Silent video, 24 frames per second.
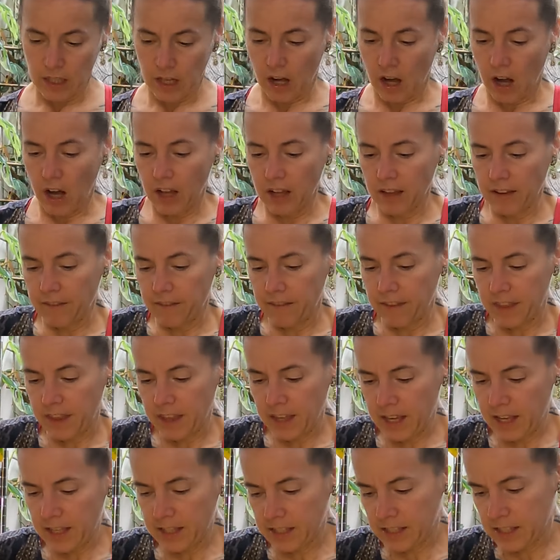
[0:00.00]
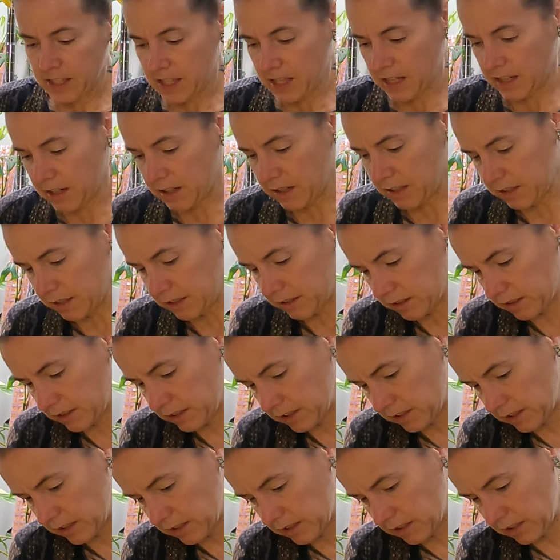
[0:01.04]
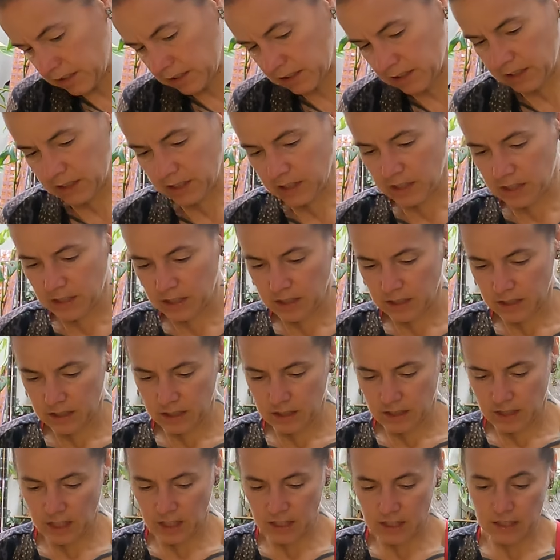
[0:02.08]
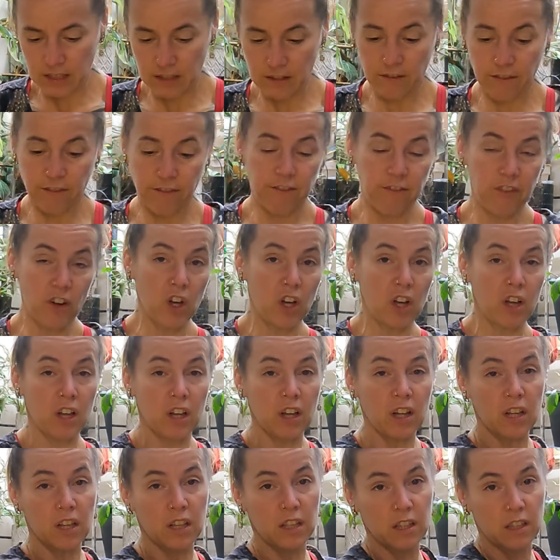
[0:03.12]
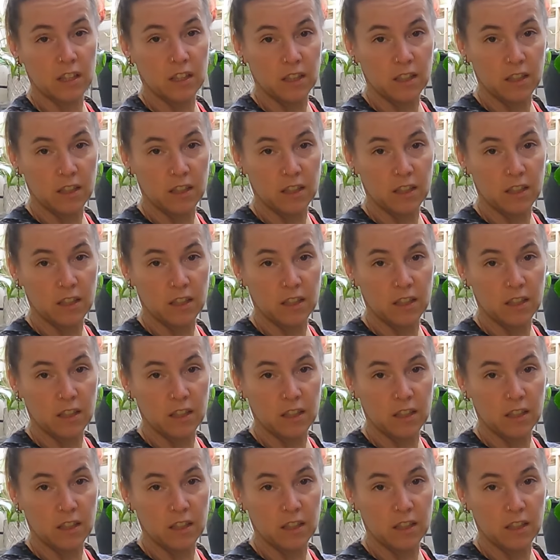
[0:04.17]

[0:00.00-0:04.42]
All of this though, this is full